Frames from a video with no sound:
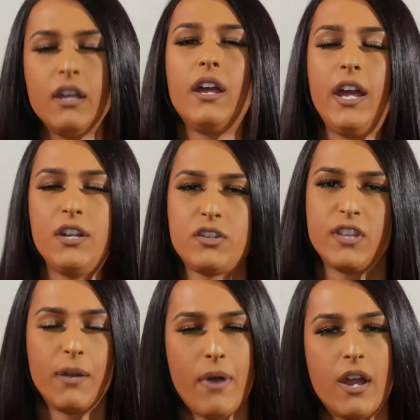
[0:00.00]
and just
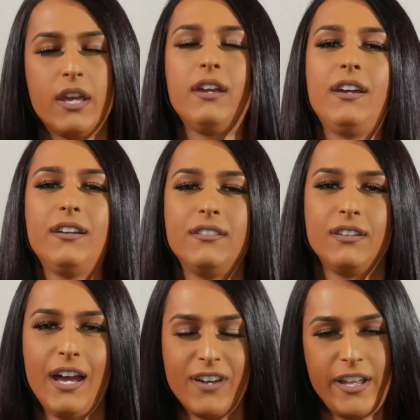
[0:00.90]
thought about it, and
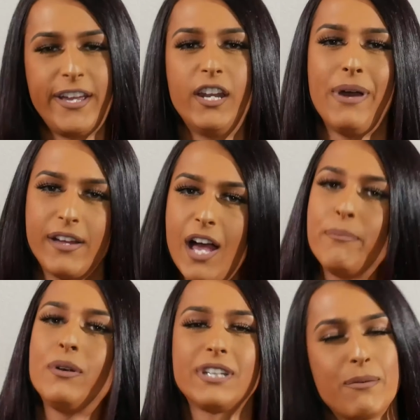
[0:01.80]
I finally hit it back up,
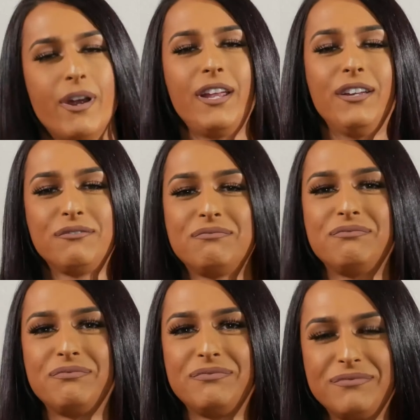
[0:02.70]
and I was like, I'm ready.
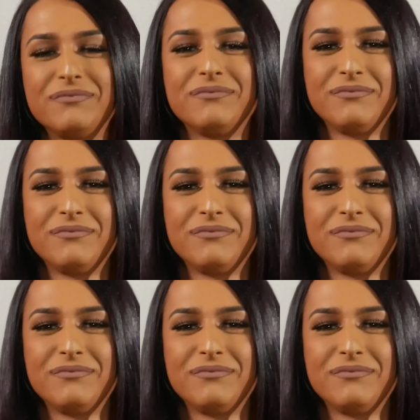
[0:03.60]
So